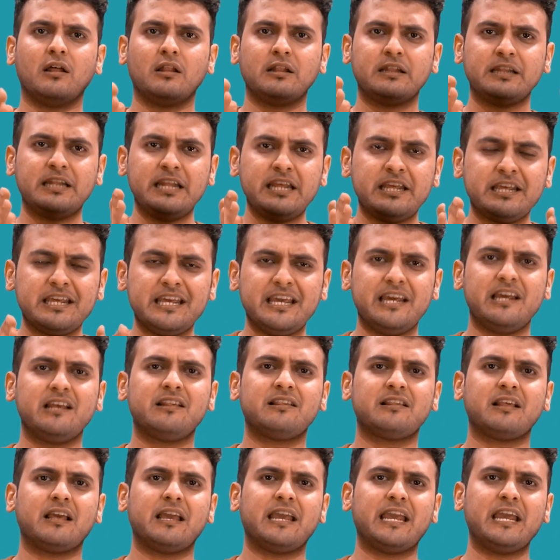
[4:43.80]
the
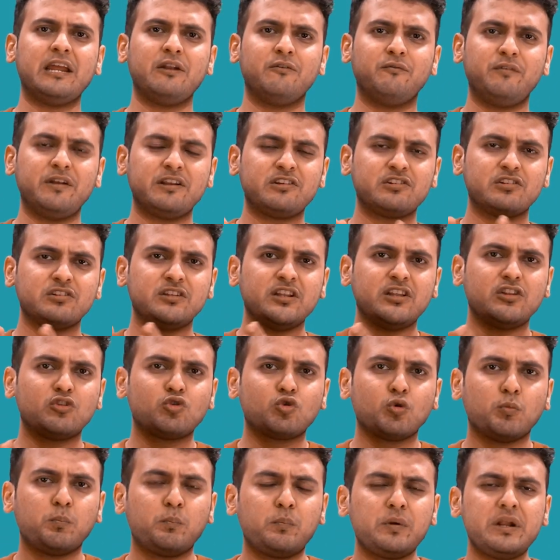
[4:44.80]
case in which the
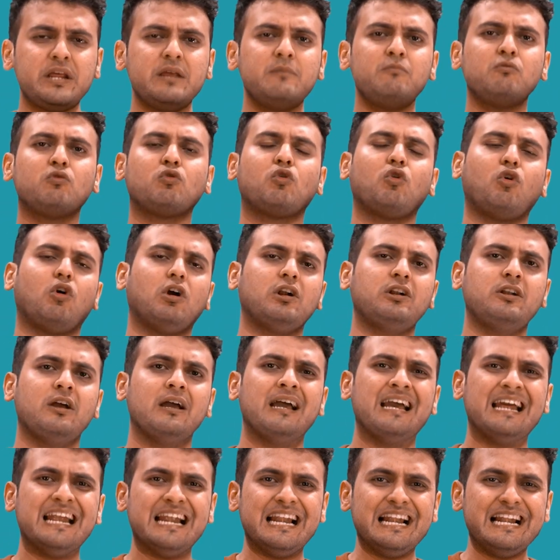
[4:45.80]
Supreme Court
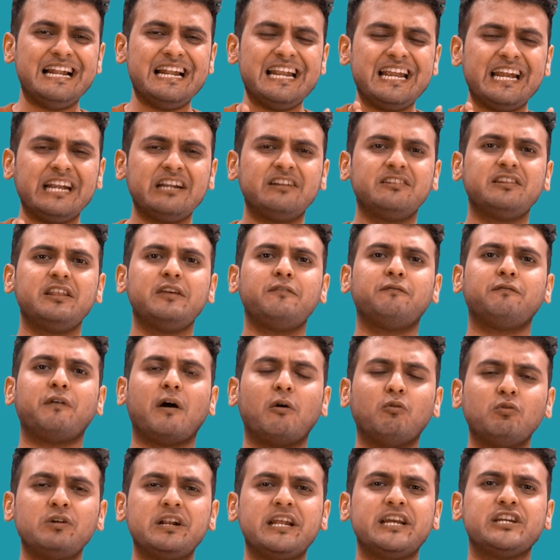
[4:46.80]
laid the
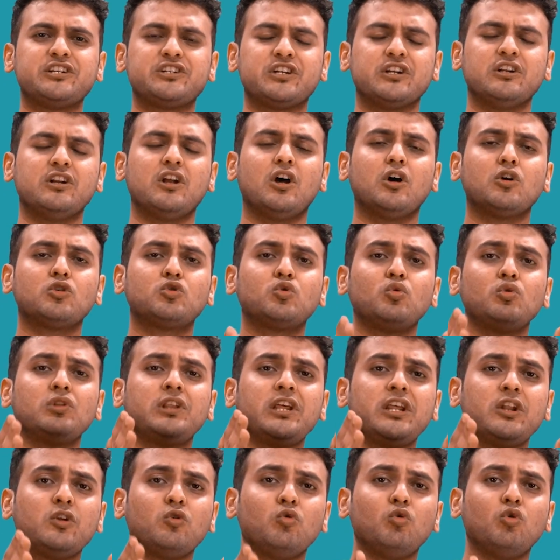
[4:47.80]
foundation to
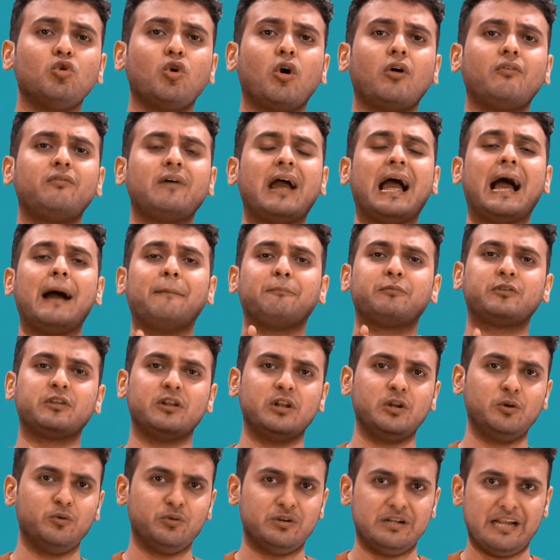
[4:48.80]
the rule of
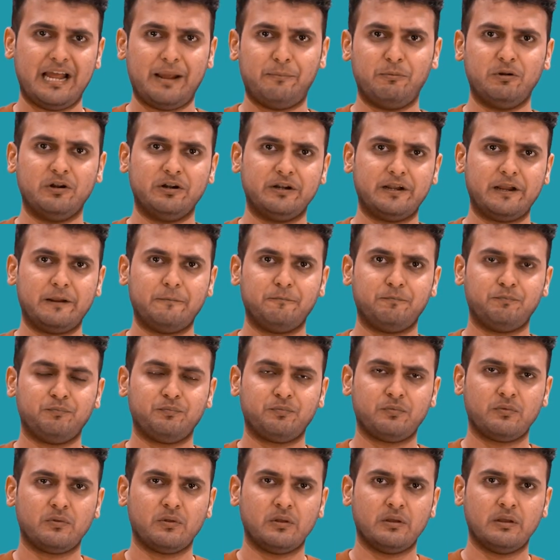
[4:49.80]
absolute liability.
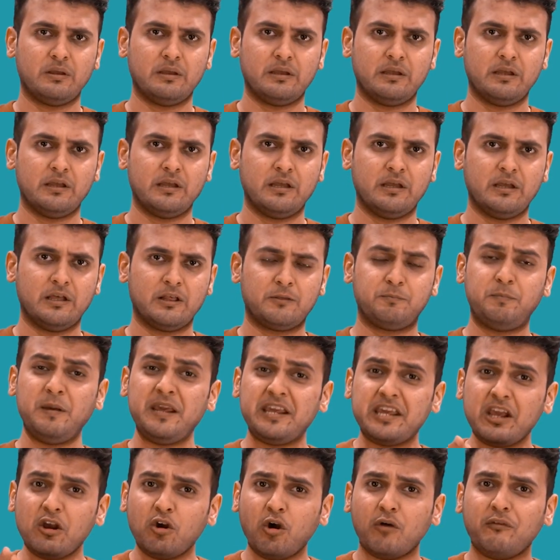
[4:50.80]

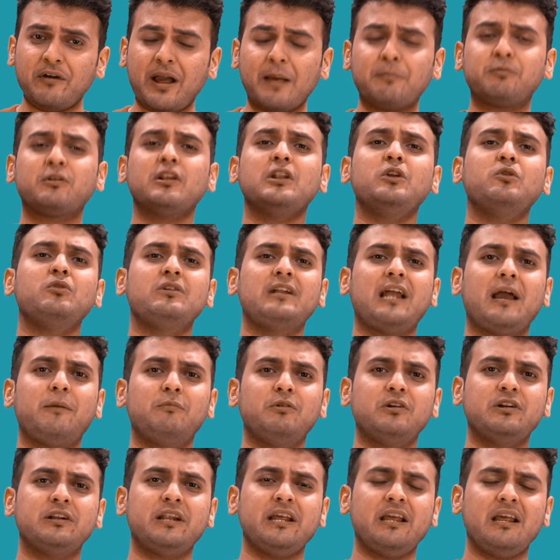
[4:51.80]
Speaking of absolute
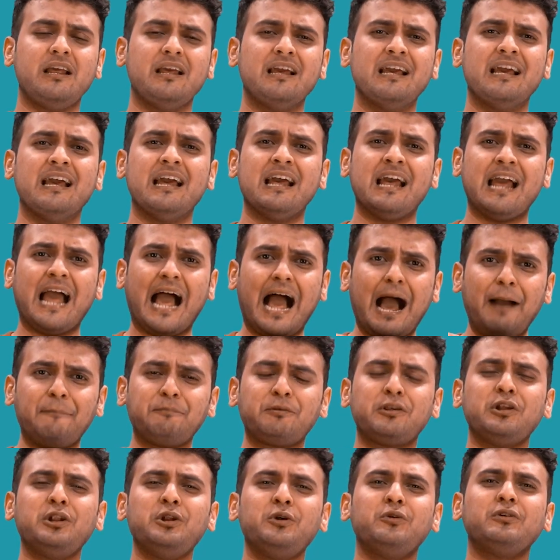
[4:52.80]

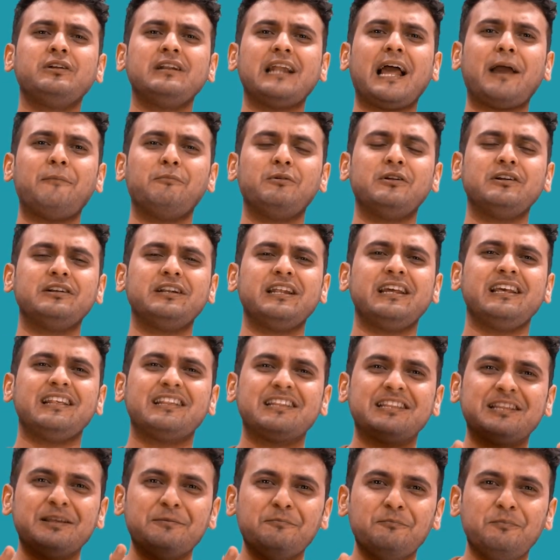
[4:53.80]
liability
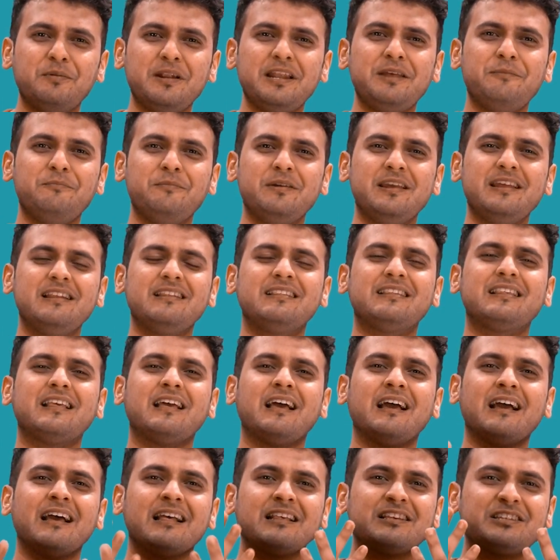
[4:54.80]
simply means
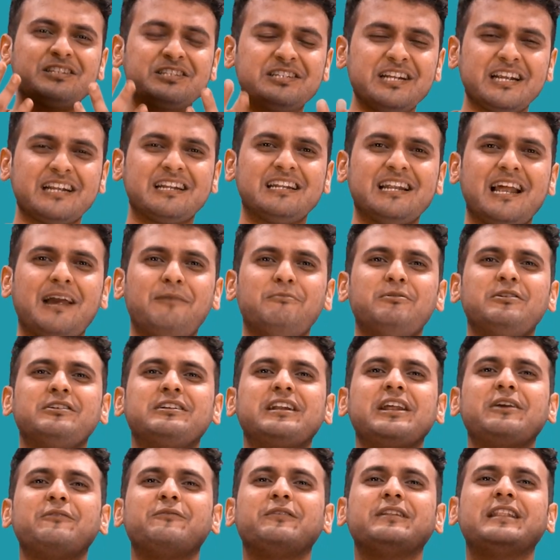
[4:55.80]
strict
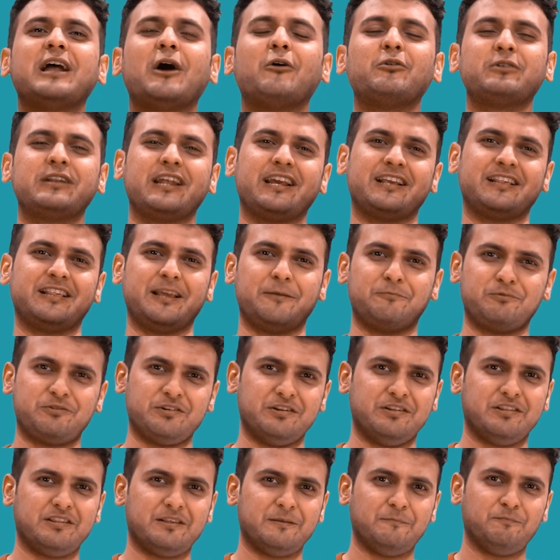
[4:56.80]
liability without
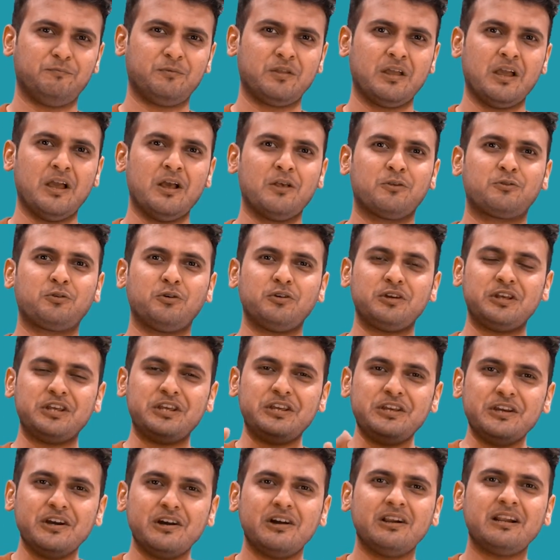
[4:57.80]
exceptions. So
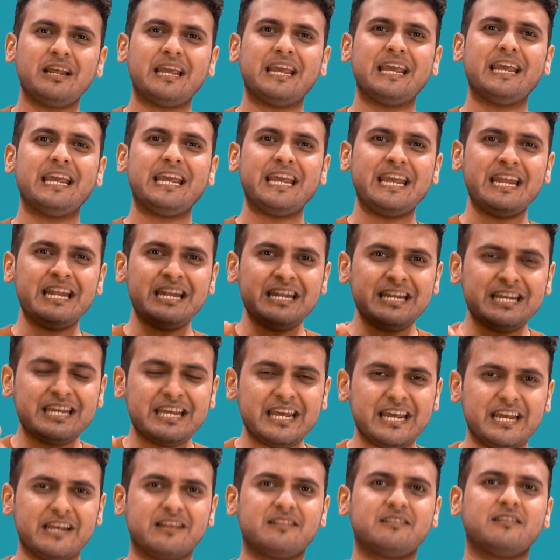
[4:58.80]
here, in
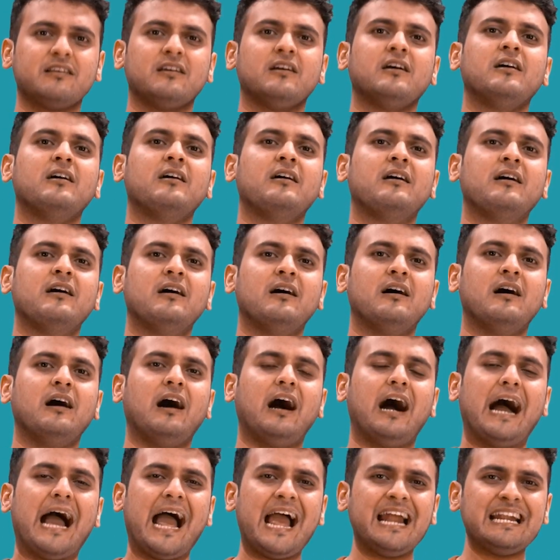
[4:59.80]
case
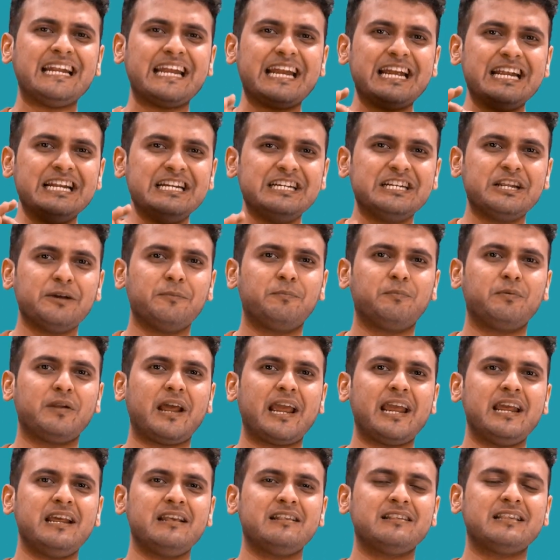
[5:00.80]
an
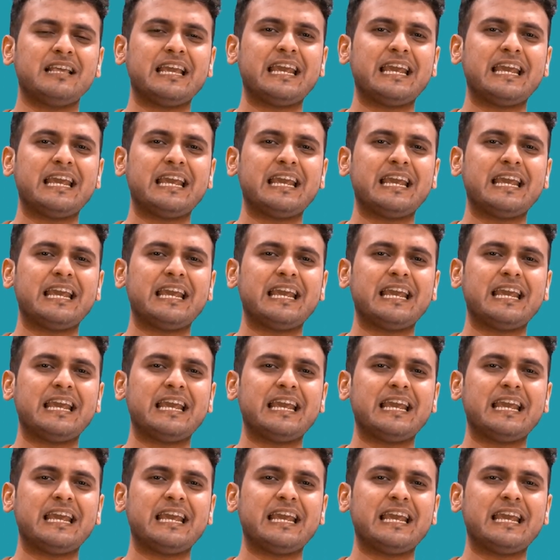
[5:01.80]
enterprise